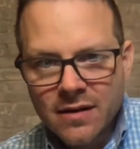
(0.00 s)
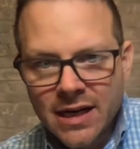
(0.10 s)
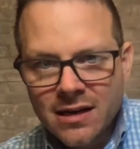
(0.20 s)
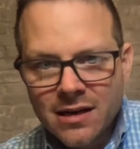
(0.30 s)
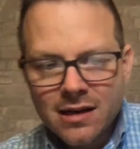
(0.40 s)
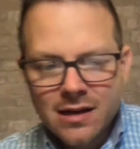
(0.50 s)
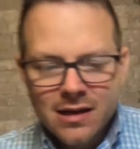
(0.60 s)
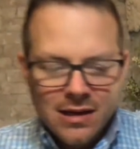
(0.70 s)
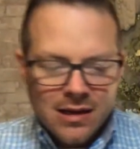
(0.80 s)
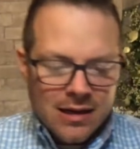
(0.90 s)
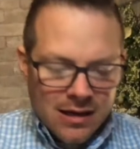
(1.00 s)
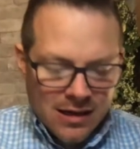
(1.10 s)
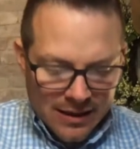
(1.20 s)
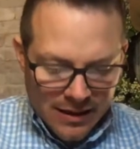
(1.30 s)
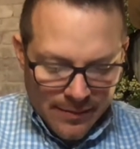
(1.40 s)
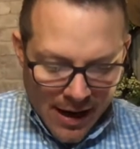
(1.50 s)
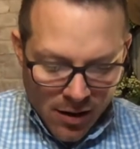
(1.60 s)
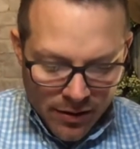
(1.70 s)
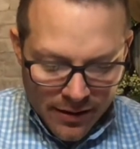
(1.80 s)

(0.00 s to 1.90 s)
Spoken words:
right, cut the mouth.